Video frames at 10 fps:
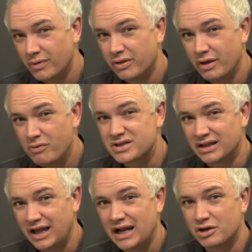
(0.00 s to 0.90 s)
There was a
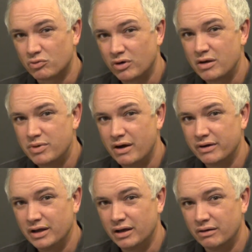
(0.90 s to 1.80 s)
lot to worry about
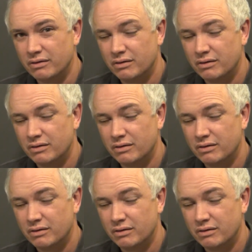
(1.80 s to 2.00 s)
now.